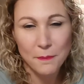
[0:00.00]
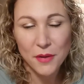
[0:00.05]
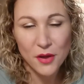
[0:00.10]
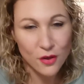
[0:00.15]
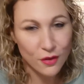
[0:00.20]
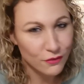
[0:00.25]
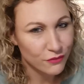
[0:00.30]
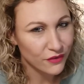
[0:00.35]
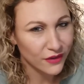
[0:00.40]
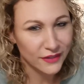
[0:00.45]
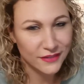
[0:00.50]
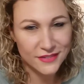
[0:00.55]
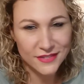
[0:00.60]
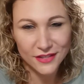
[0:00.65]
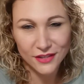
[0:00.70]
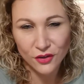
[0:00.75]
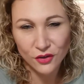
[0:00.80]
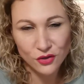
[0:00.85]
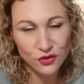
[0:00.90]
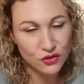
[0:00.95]

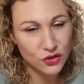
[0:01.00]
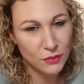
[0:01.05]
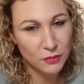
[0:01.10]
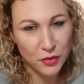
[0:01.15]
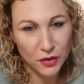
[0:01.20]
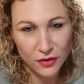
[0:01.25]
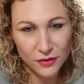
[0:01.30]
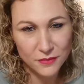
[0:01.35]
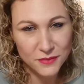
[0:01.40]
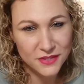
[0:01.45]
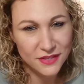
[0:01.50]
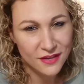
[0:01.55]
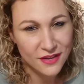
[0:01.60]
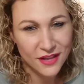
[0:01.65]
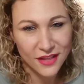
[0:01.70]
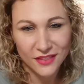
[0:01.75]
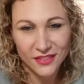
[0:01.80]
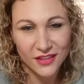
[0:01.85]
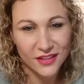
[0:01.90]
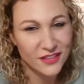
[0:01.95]
perfect country pubs
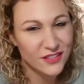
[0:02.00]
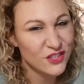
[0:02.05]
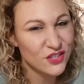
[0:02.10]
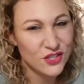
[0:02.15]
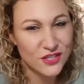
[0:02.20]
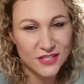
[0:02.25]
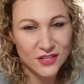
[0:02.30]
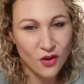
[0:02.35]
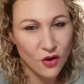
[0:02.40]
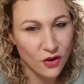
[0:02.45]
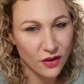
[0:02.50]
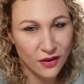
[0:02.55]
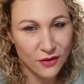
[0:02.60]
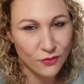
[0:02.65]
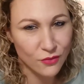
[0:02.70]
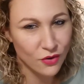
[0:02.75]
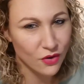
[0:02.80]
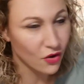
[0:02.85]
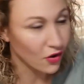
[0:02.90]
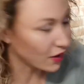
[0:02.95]
that you just can't go
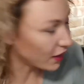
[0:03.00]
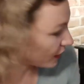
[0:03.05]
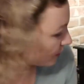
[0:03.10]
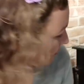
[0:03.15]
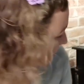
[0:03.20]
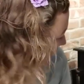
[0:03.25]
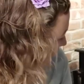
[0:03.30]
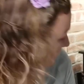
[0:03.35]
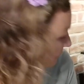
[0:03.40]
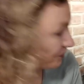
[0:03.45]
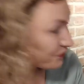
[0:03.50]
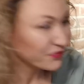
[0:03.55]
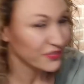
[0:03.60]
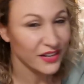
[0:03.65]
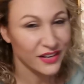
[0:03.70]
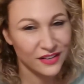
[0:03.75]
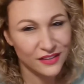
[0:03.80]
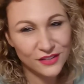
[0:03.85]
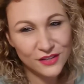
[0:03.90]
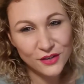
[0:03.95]
wrong. I mean,
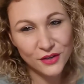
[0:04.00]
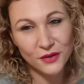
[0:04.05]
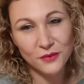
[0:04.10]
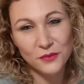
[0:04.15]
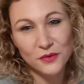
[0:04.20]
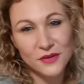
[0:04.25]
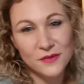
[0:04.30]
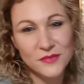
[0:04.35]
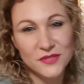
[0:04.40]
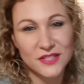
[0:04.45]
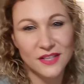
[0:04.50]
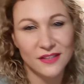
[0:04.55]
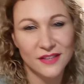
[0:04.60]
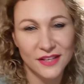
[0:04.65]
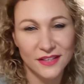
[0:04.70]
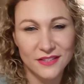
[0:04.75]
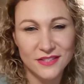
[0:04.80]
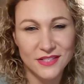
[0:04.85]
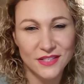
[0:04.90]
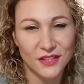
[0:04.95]
look at what I'm sat
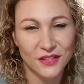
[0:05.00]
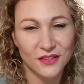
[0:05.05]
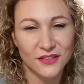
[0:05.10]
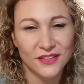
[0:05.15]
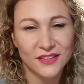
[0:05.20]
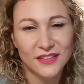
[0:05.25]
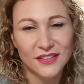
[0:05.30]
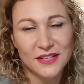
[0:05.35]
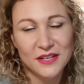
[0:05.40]
next to.